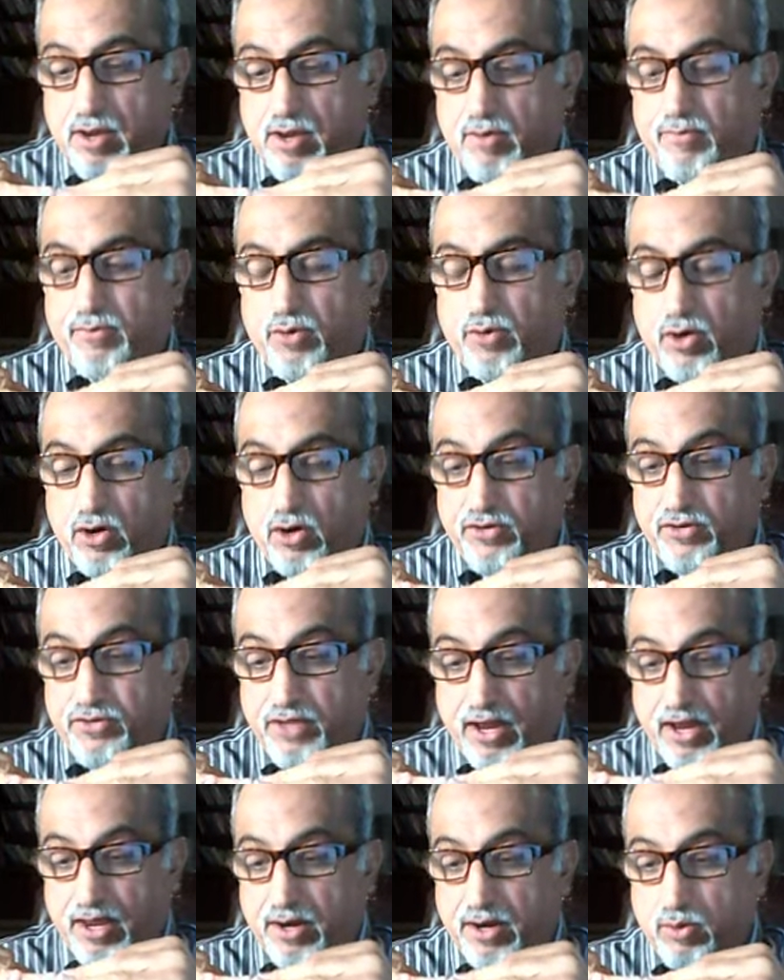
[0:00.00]

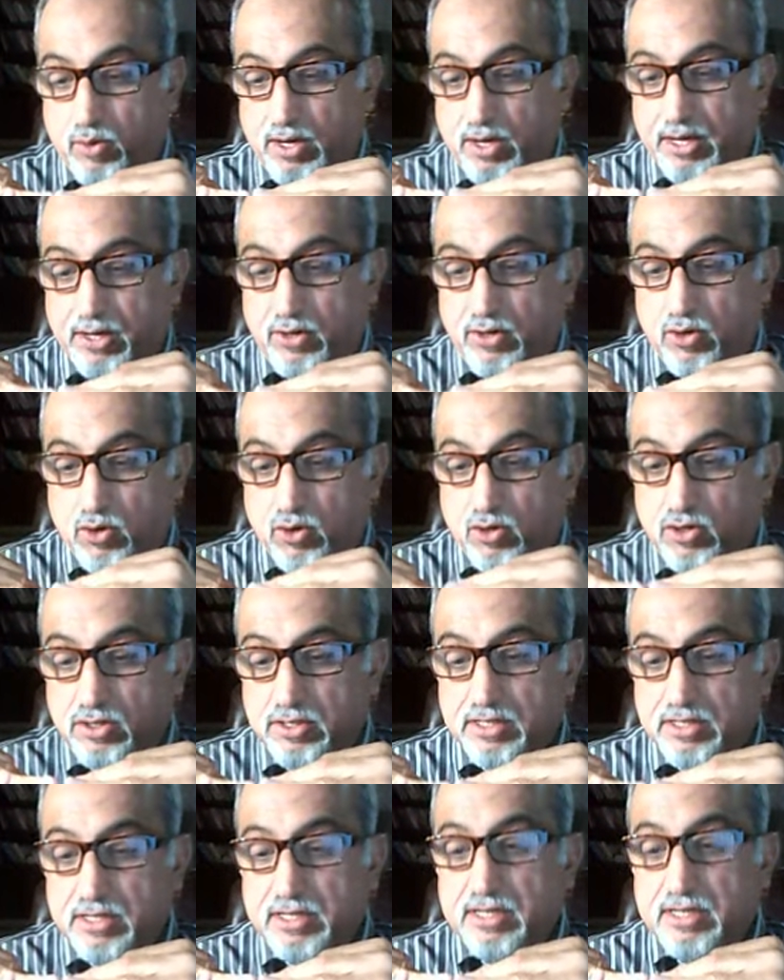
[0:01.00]
$4 will go
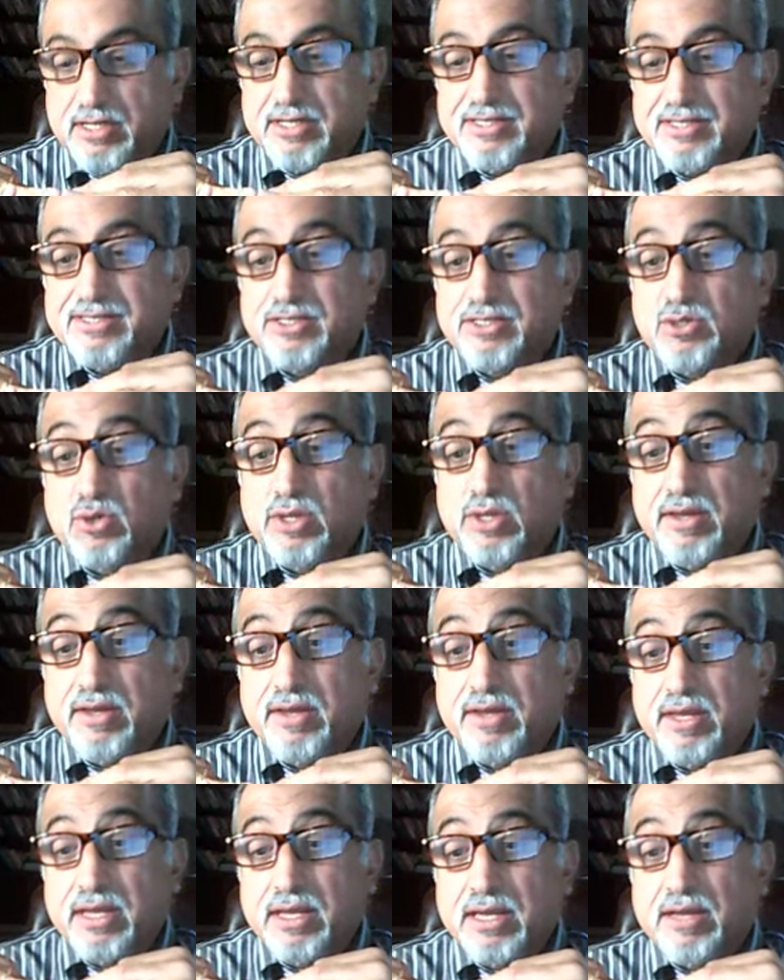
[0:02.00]
to the
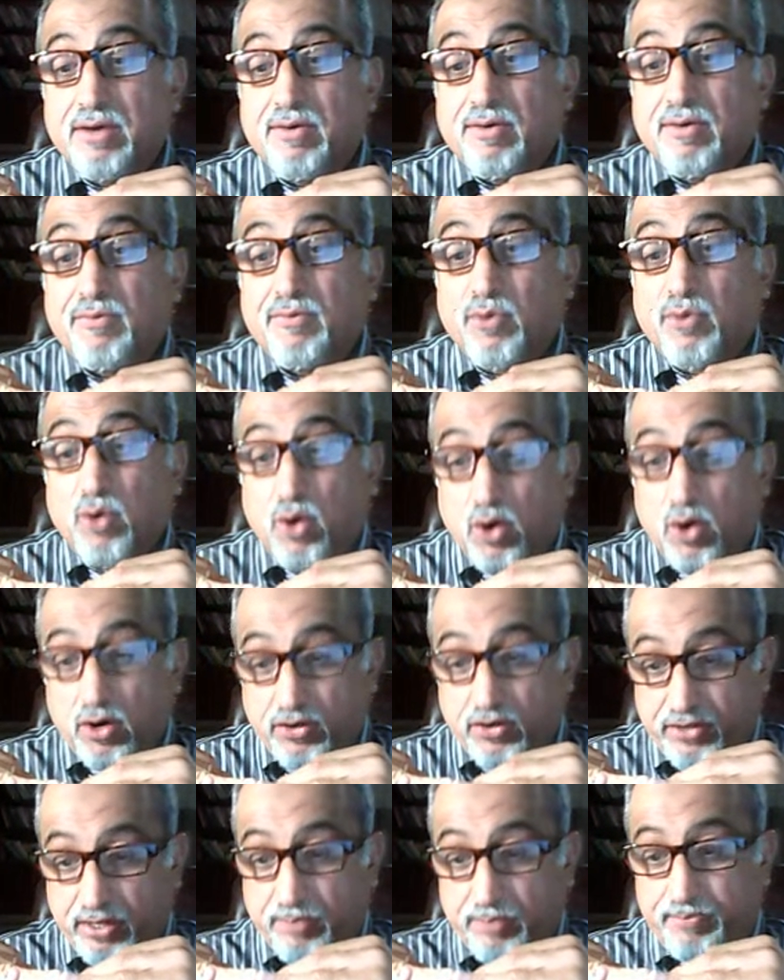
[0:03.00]

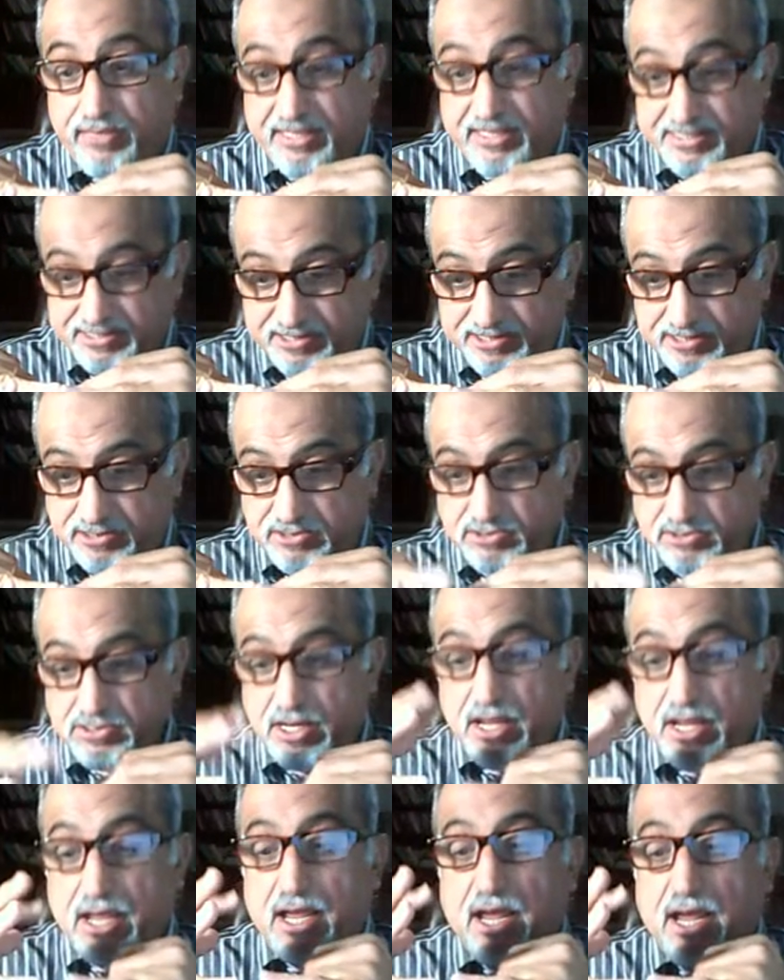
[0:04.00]
fourth person,
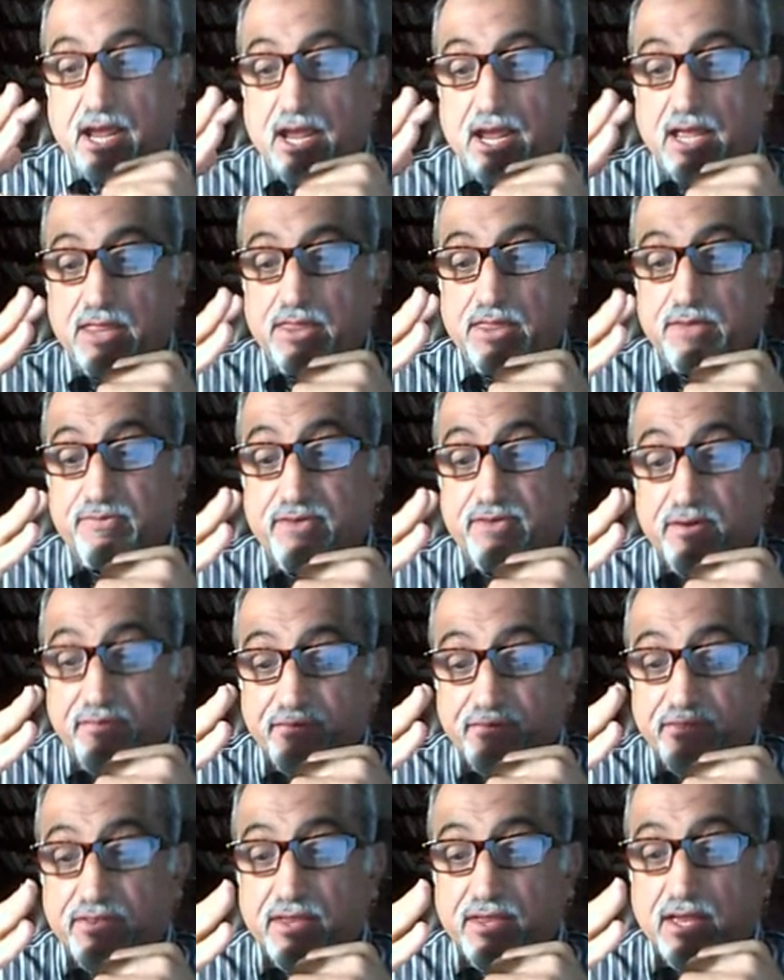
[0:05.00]
and the
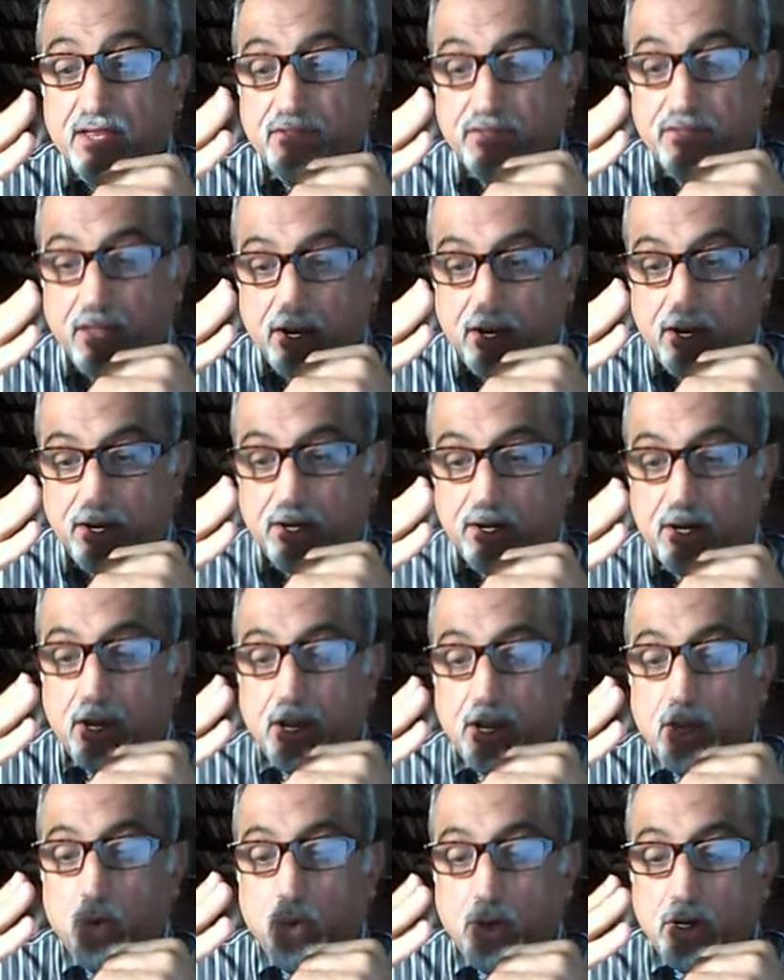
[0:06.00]
$5
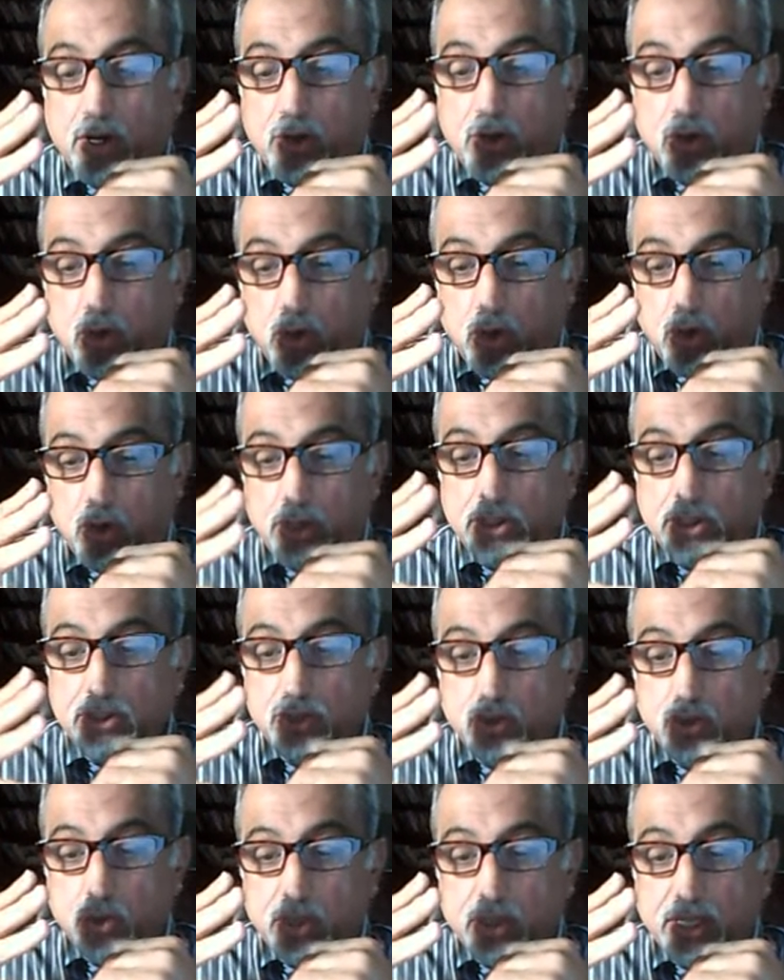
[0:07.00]
will go
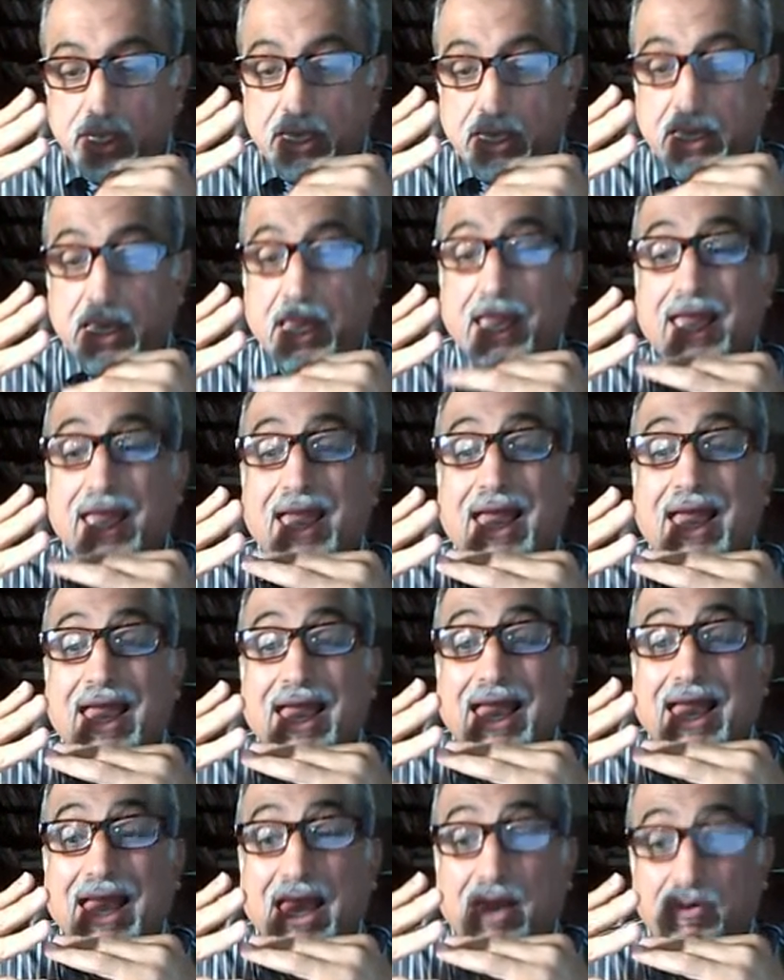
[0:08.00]
to the
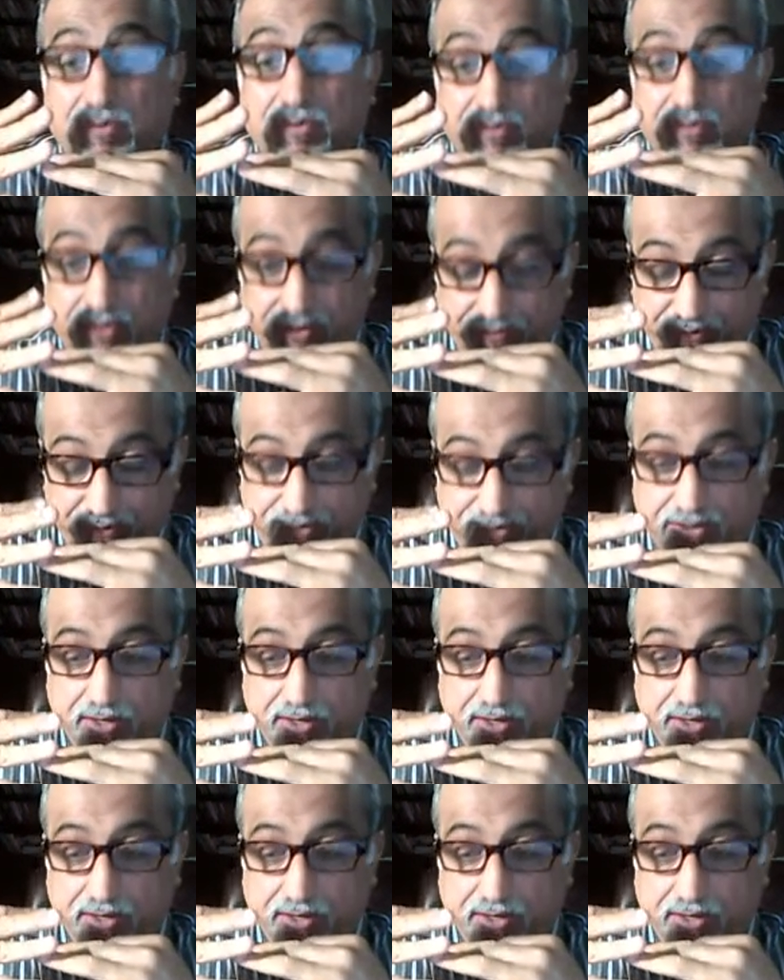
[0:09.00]
fifth